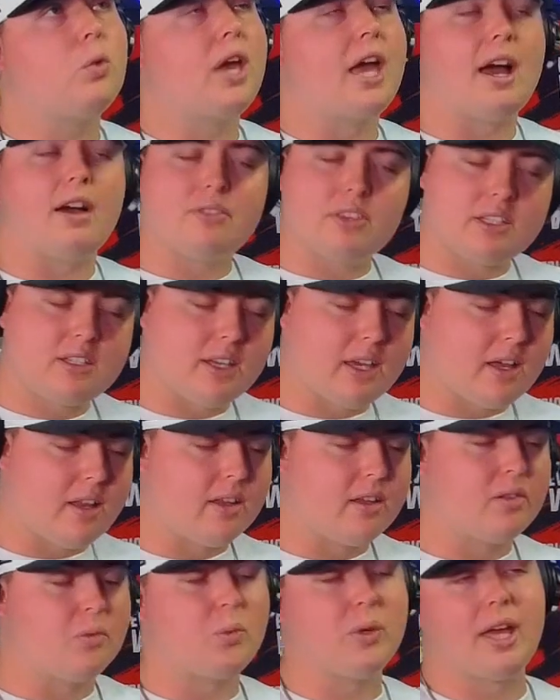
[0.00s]
we have the
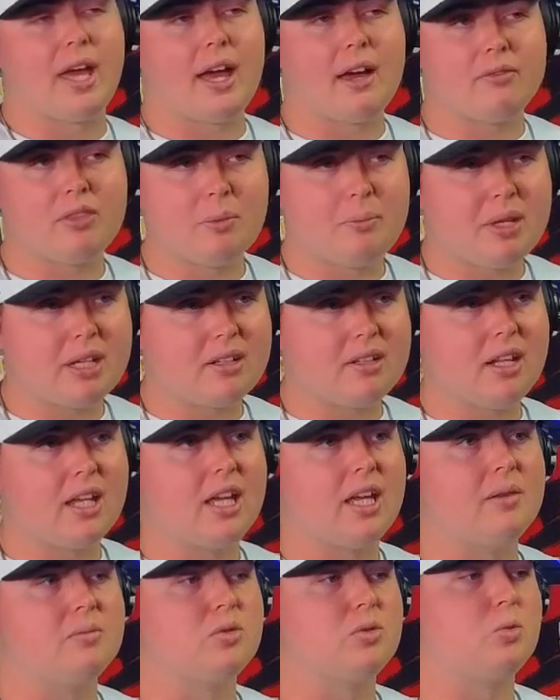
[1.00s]
talent. We have the big
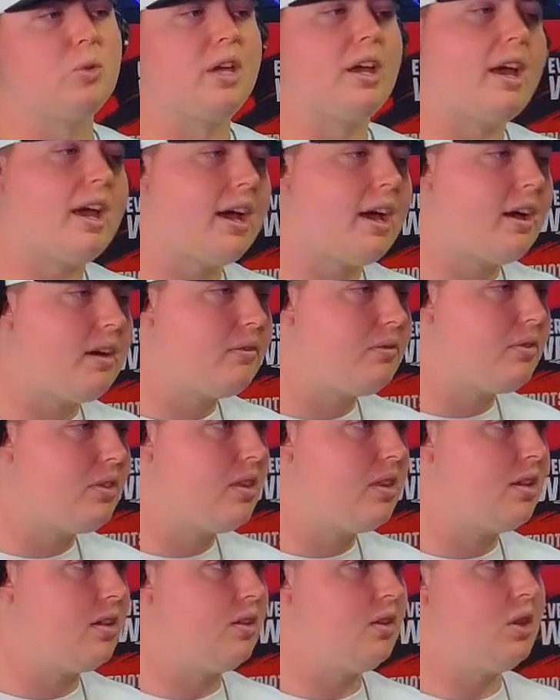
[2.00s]
names. We have
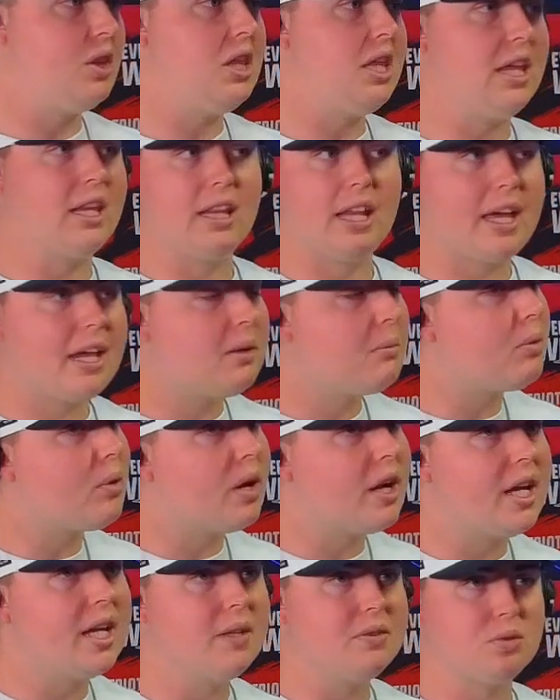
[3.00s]
the Atlanta
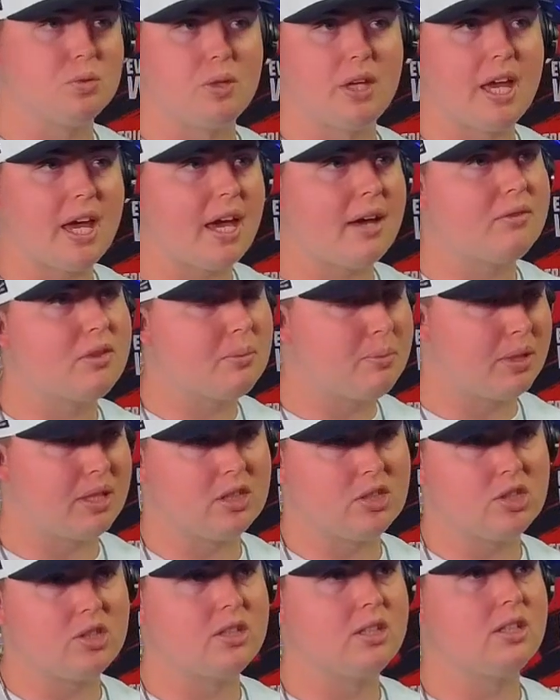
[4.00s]
Braves. We have the
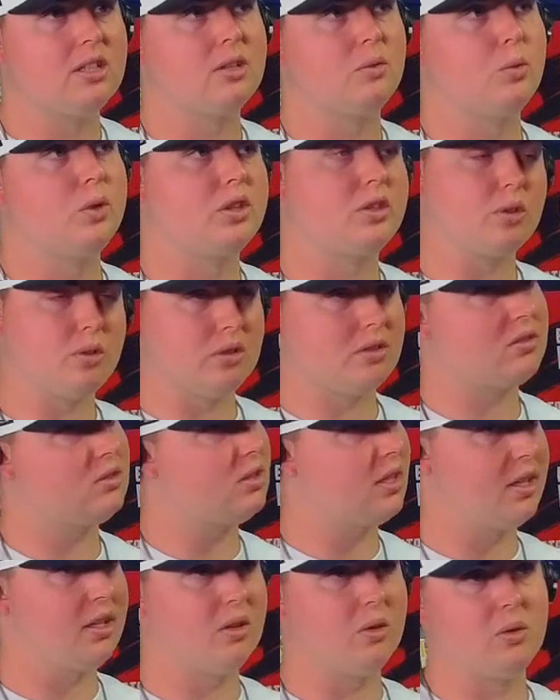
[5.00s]
pitching with Chris
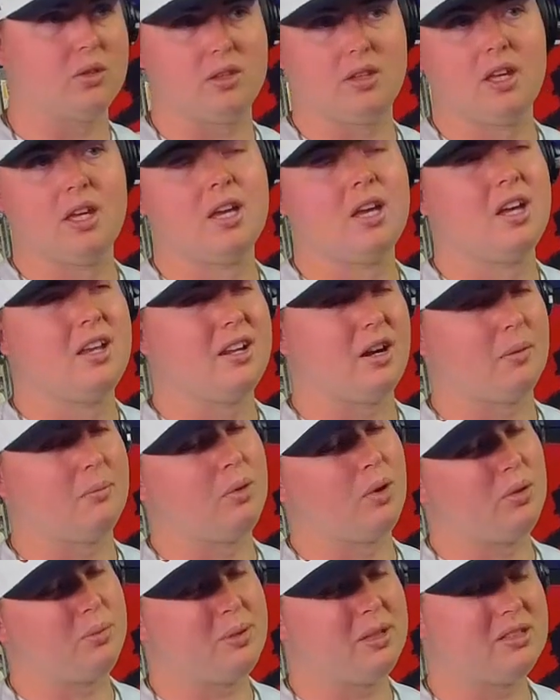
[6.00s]
Sale. With our
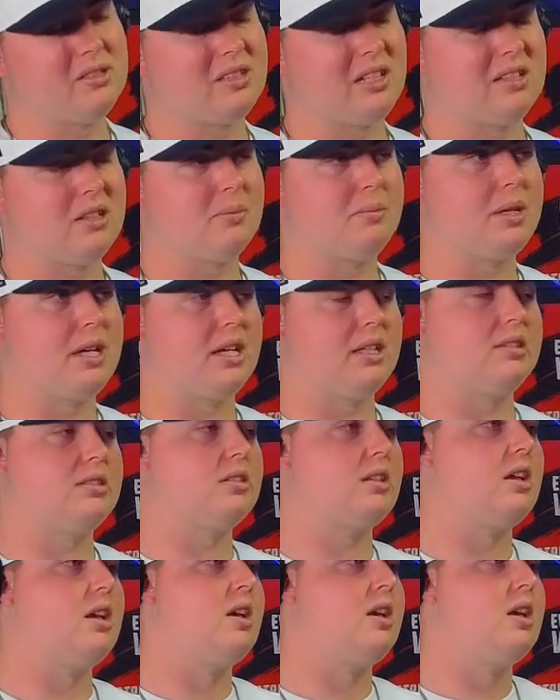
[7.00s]
bullpen's not the
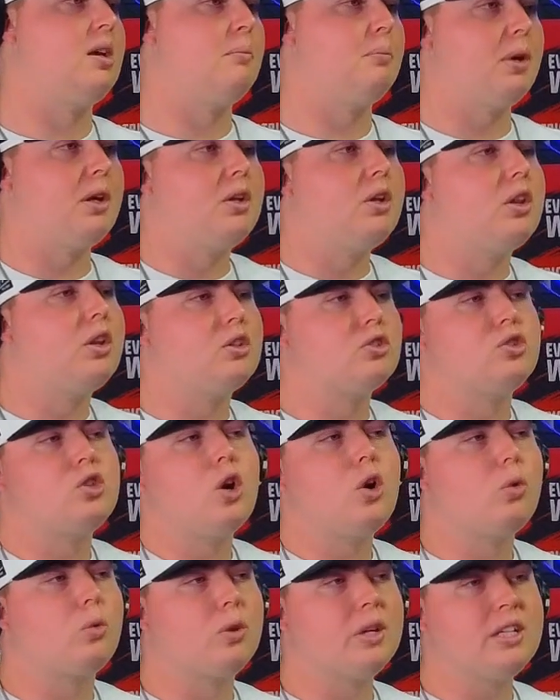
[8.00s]
best, but there's
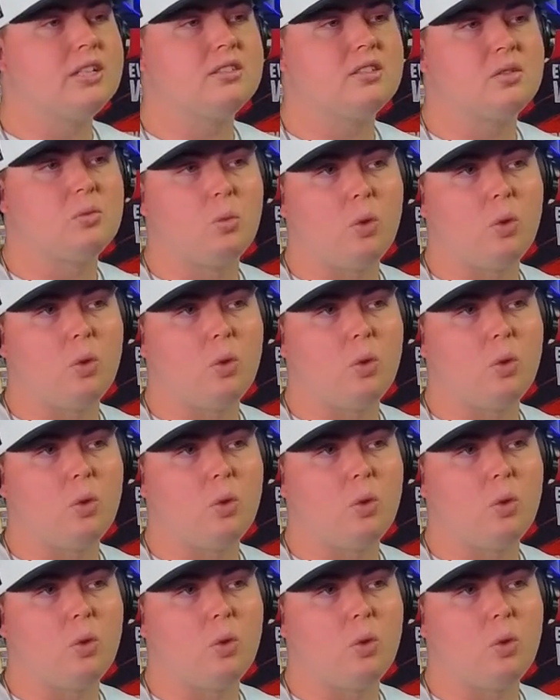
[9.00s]
no reason